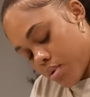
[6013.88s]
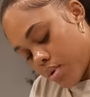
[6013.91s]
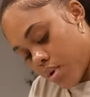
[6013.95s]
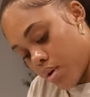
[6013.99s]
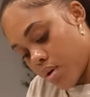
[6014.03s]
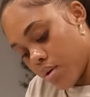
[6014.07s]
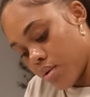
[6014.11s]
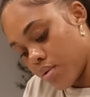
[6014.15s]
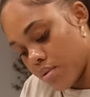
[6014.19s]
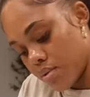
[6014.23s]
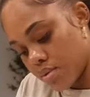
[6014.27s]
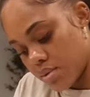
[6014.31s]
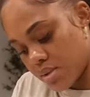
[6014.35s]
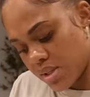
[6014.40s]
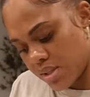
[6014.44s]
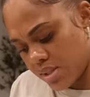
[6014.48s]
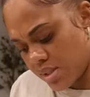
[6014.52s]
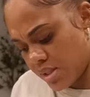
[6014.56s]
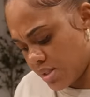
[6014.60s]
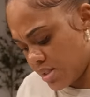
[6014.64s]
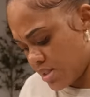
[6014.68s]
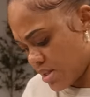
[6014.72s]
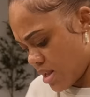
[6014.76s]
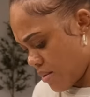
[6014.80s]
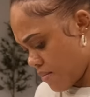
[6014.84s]
Oh, this
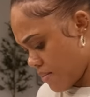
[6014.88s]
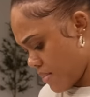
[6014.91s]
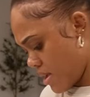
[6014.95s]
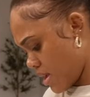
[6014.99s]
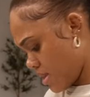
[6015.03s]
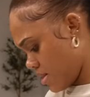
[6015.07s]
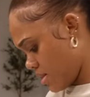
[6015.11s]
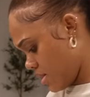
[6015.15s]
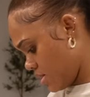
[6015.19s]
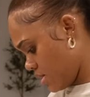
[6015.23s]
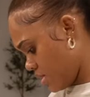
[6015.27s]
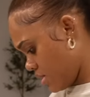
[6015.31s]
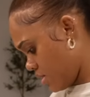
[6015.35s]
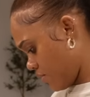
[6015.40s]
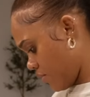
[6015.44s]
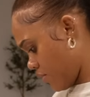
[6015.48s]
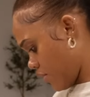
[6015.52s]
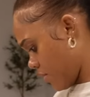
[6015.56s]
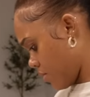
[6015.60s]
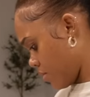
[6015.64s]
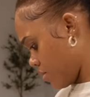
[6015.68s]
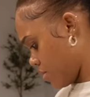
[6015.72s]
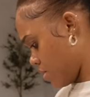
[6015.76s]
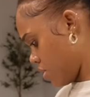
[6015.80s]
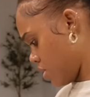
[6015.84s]
is not mine. This is for
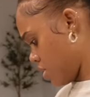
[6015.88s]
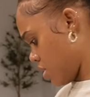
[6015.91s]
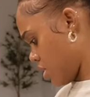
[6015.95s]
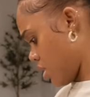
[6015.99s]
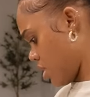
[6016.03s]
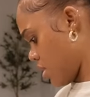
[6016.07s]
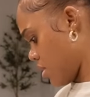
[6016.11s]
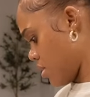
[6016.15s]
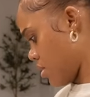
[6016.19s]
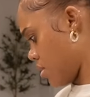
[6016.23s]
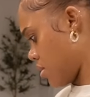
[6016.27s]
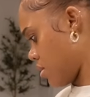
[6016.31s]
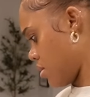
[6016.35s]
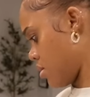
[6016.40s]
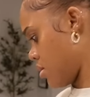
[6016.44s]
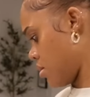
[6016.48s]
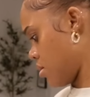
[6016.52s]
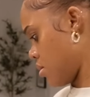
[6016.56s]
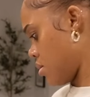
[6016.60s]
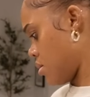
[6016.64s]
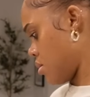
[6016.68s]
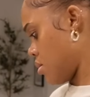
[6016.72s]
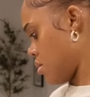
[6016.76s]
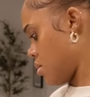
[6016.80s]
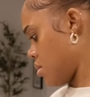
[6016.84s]
pushing.
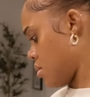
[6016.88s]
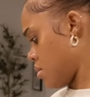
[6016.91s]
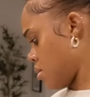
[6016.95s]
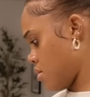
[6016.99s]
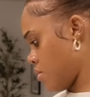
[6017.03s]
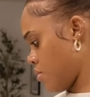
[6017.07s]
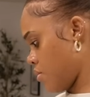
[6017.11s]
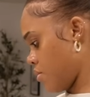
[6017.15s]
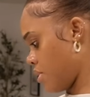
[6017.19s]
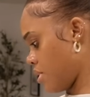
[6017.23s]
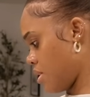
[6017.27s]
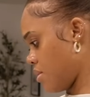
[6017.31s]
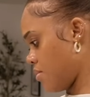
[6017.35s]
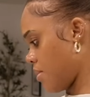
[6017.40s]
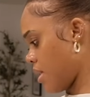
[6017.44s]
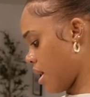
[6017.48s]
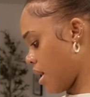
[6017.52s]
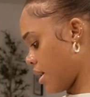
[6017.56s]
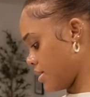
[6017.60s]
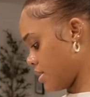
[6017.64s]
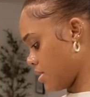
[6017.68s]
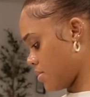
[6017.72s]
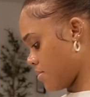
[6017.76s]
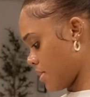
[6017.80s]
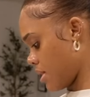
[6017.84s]
No, oh,
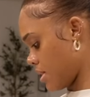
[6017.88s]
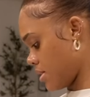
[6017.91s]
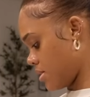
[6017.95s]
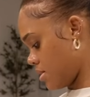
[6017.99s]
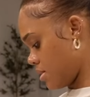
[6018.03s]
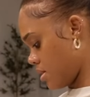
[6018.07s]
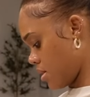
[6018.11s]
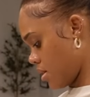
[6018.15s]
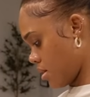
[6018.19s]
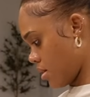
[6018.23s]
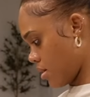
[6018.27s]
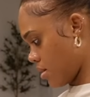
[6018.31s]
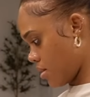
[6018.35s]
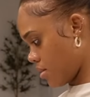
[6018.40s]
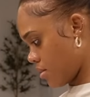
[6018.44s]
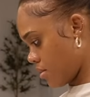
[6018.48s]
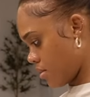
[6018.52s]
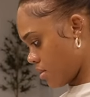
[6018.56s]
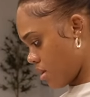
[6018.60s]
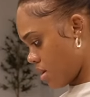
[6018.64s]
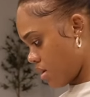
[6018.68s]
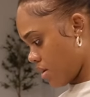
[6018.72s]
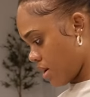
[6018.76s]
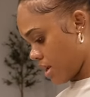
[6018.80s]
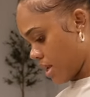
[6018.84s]
this is
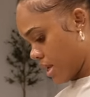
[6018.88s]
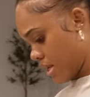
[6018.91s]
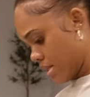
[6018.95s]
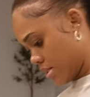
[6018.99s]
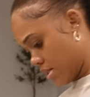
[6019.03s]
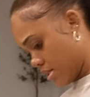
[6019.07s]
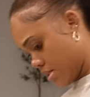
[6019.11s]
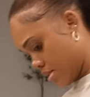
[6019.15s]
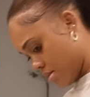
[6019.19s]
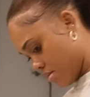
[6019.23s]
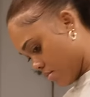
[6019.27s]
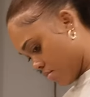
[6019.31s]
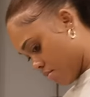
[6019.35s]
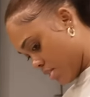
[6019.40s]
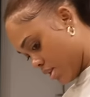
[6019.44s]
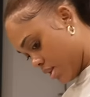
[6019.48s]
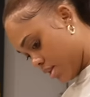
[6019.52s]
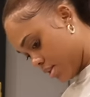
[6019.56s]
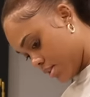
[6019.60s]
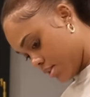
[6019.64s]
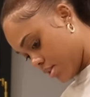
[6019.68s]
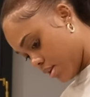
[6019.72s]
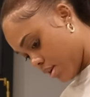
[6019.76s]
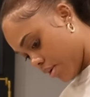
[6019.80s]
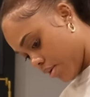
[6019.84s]
shade. the military.
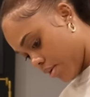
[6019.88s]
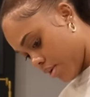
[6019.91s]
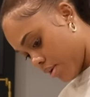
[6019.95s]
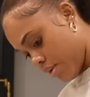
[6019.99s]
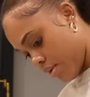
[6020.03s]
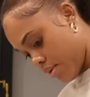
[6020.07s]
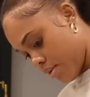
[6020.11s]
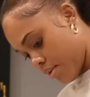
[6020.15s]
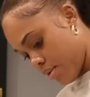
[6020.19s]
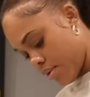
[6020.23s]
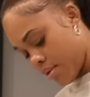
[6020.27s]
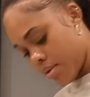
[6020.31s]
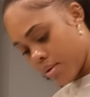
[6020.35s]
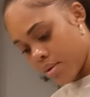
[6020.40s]
No, mommy,